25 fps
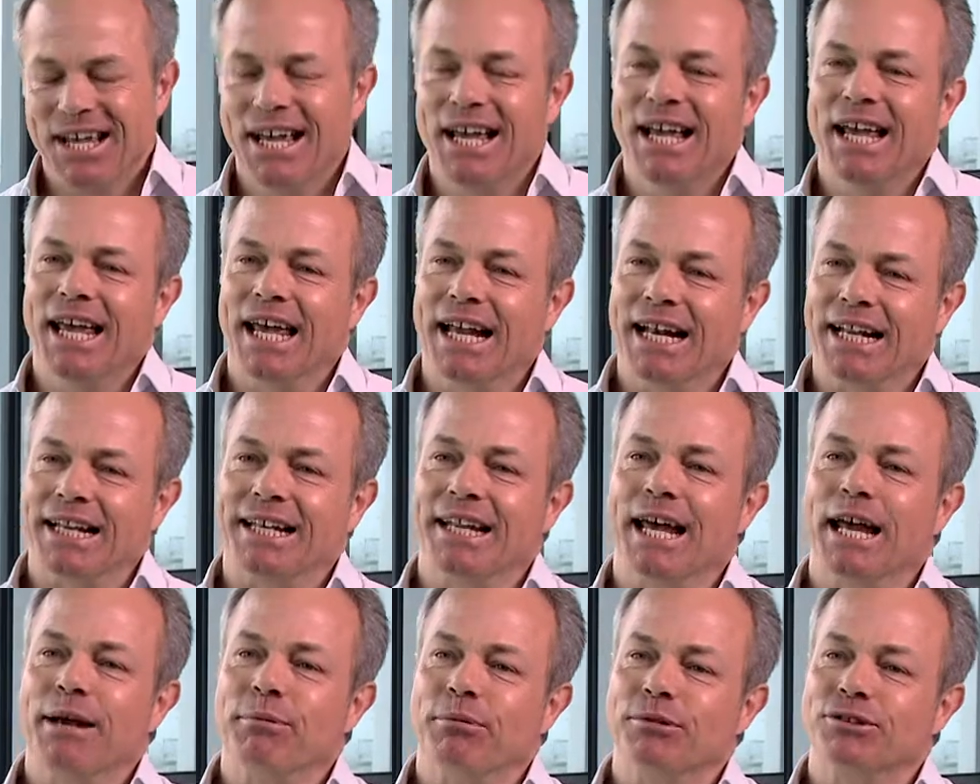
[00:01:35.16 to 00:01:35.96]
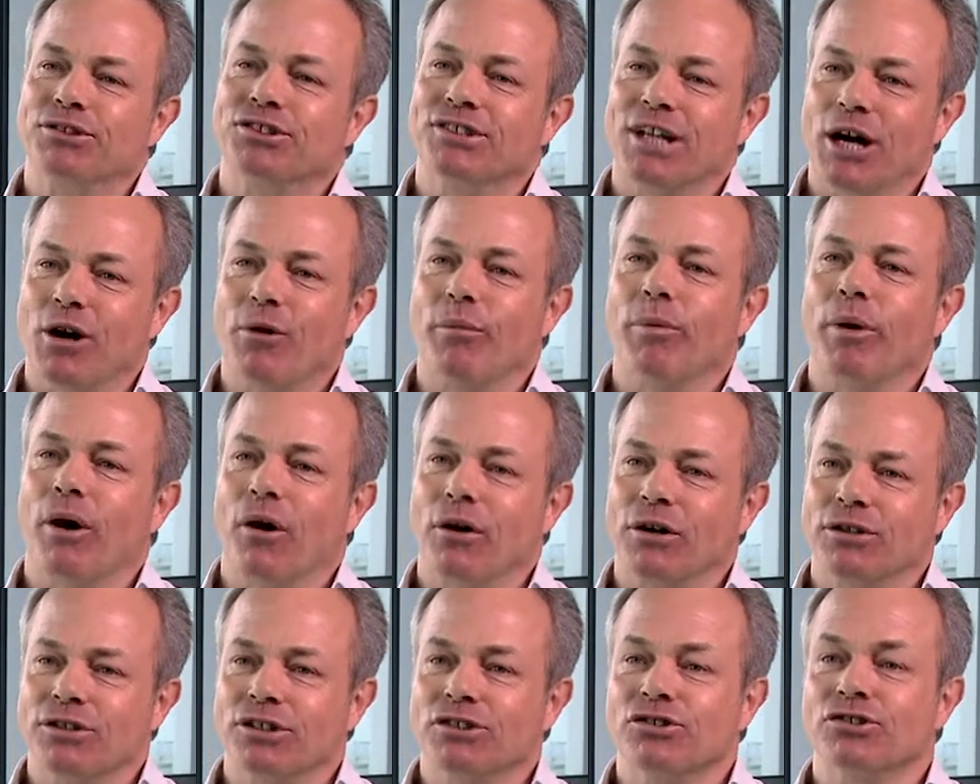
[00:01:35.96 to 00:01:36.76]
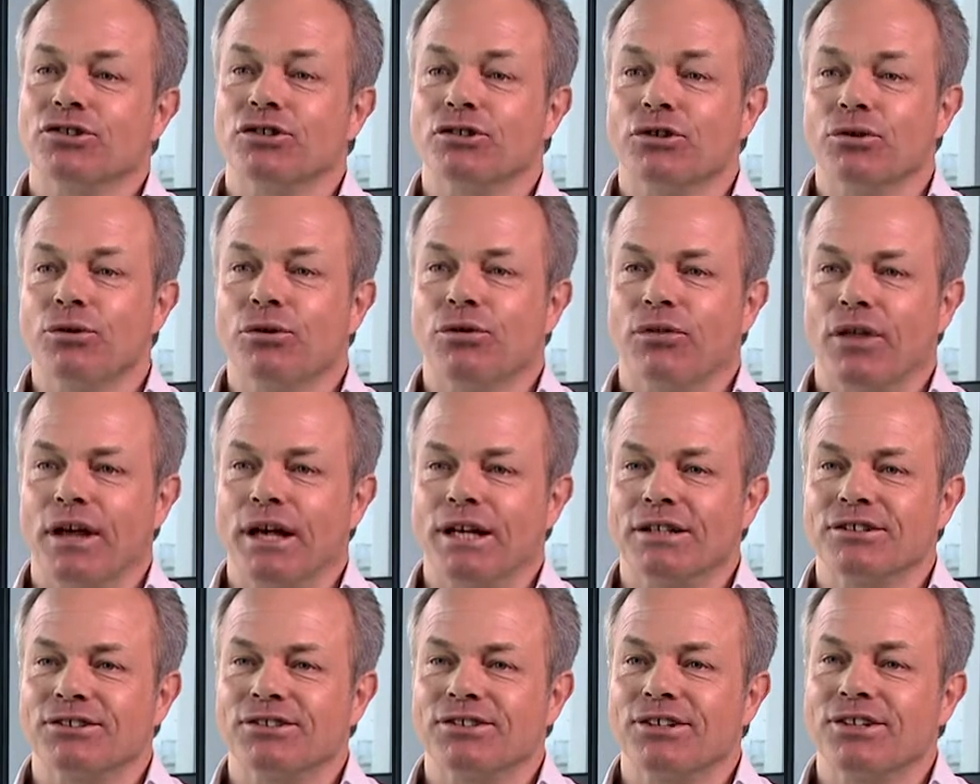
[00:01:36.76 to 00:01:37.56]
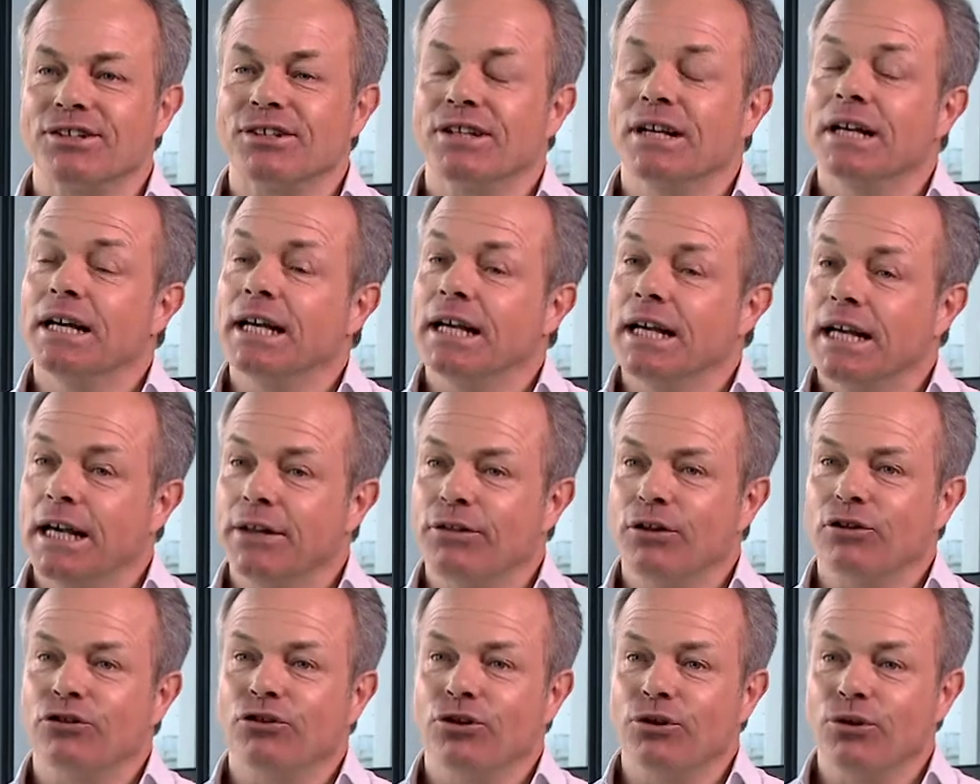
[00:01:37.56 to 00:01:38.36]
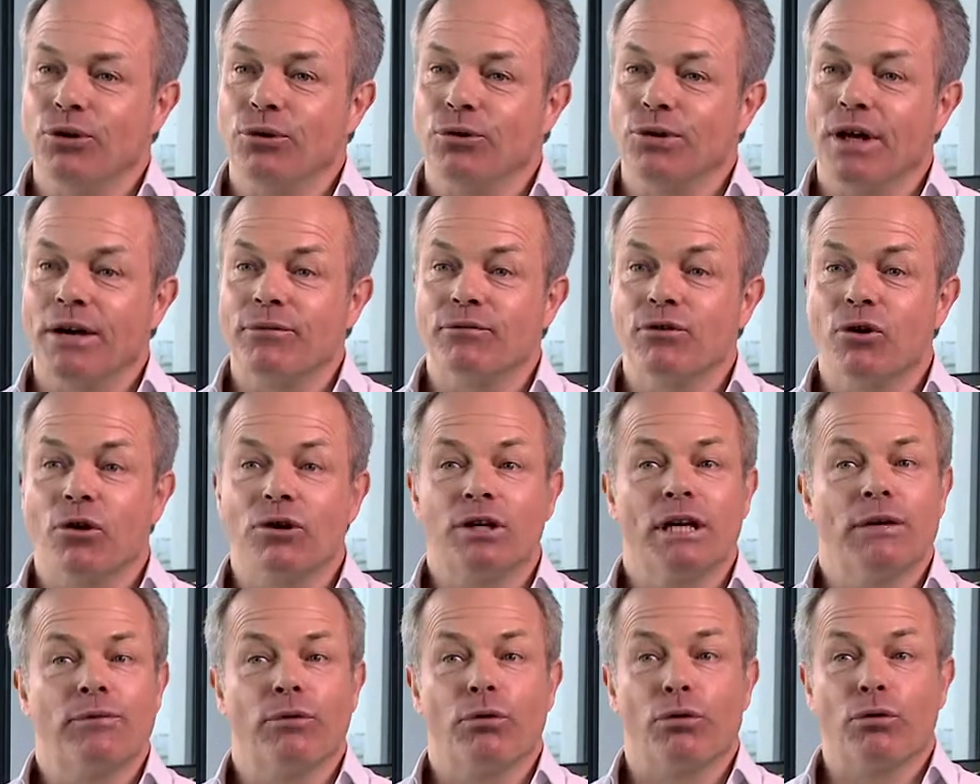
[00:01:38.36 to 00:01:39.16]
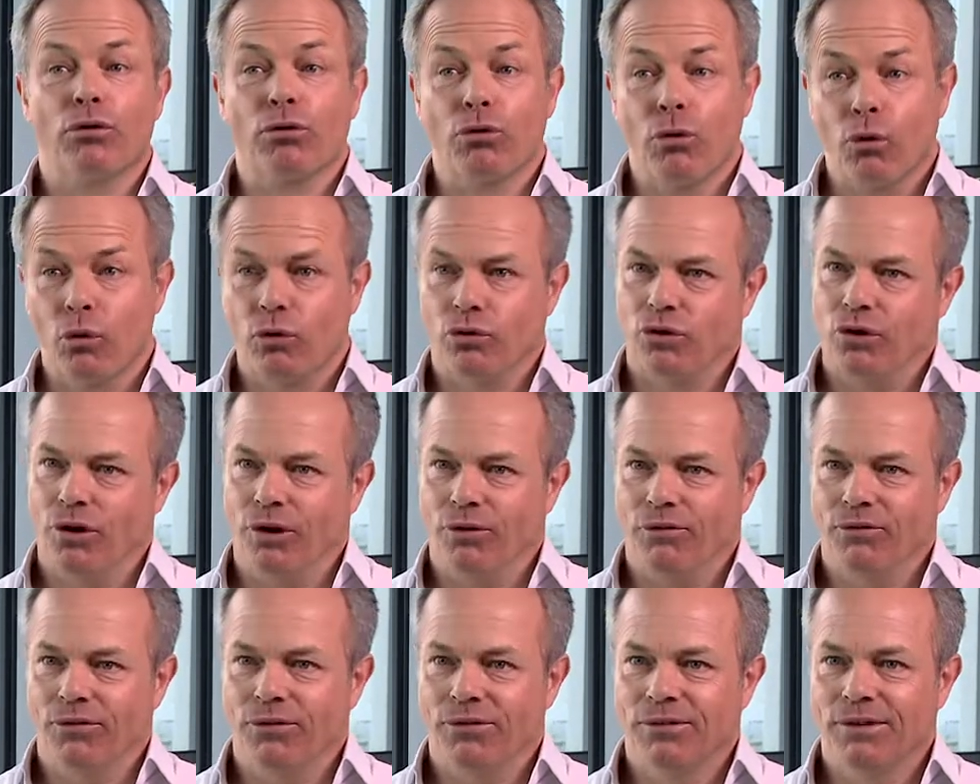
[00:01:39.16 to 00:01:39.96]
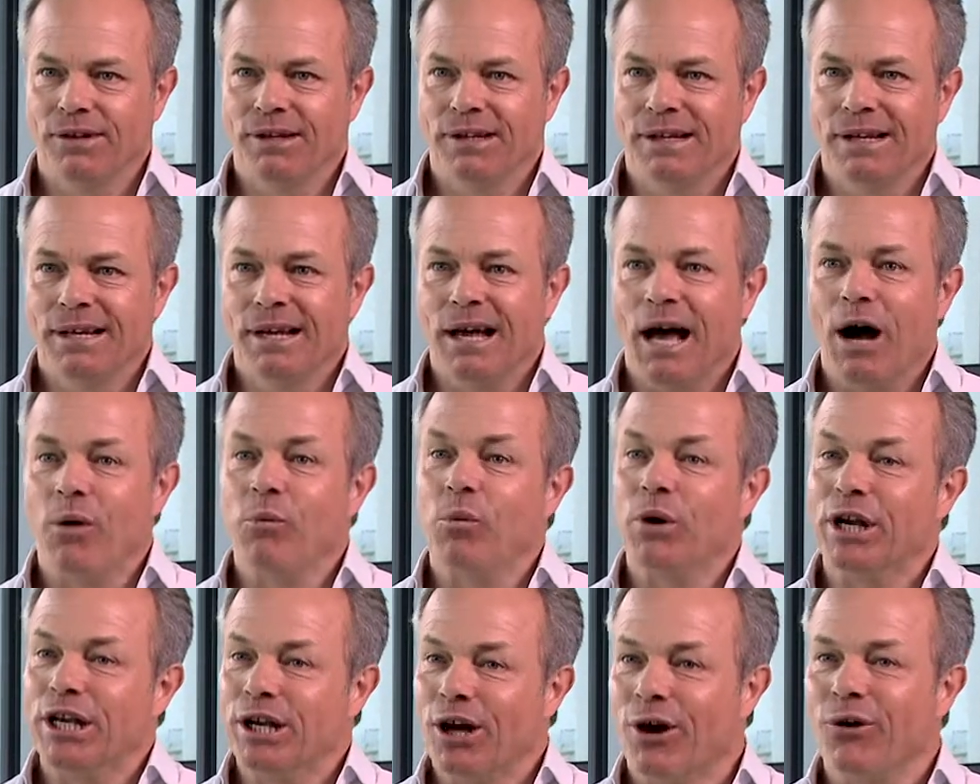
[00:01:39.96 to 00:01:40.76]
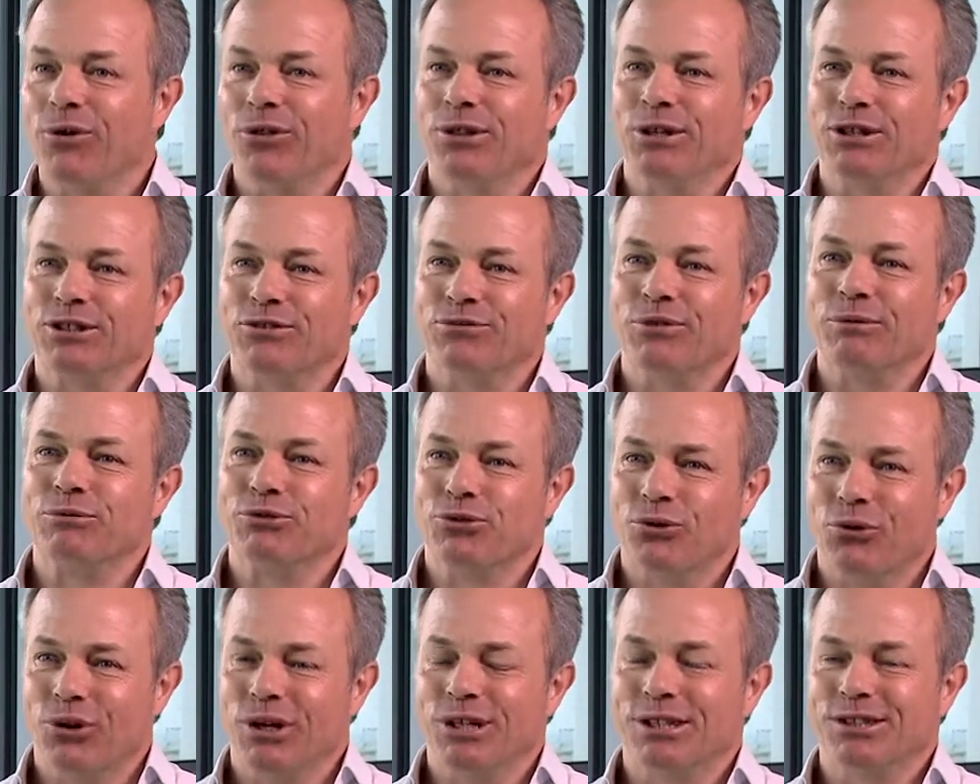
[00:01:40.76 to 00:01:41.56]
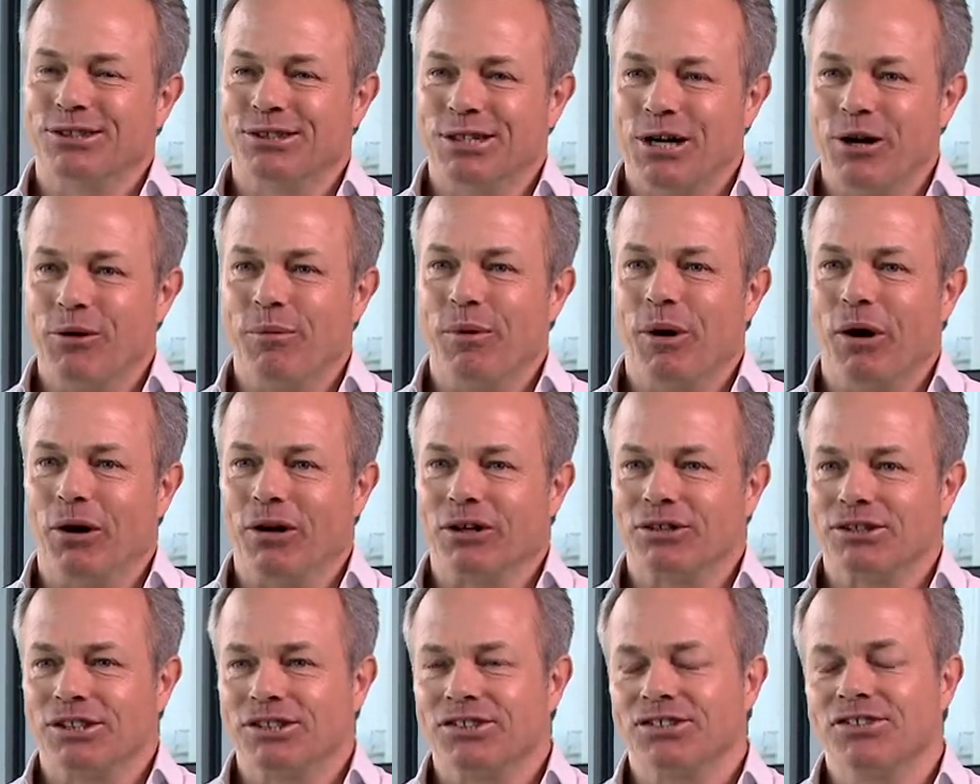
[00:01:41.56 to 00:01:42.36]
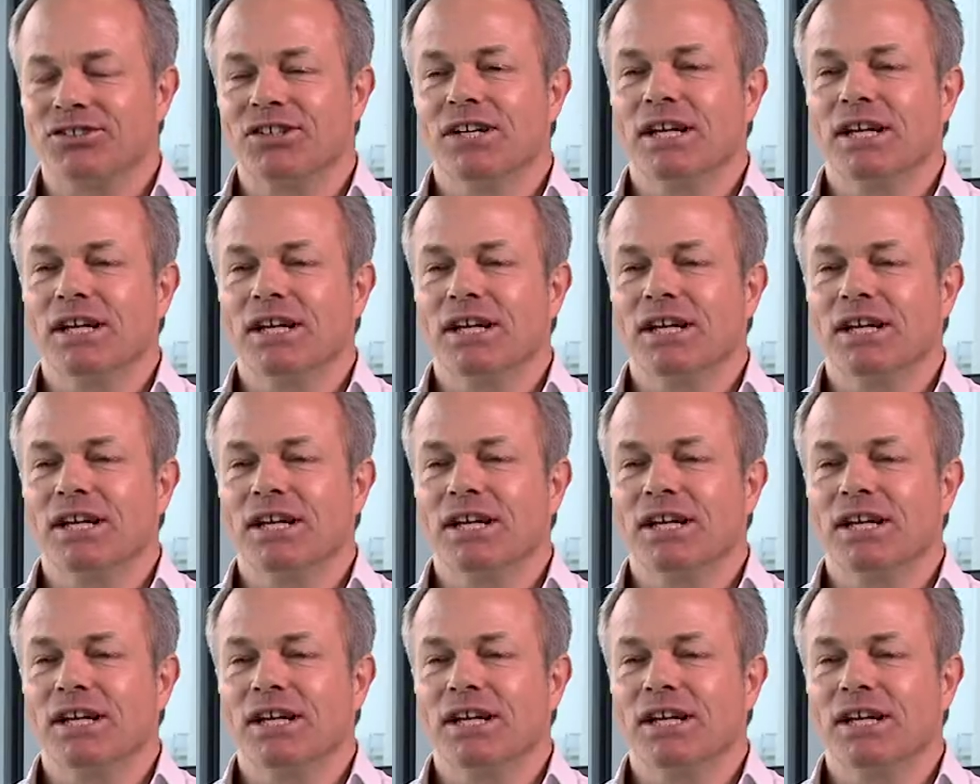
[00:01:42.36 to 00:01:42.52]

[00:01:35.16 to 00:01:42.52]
It'll enable cell biologists to do things that hitherto they've not even thought of. And we know this from talking to cell biologists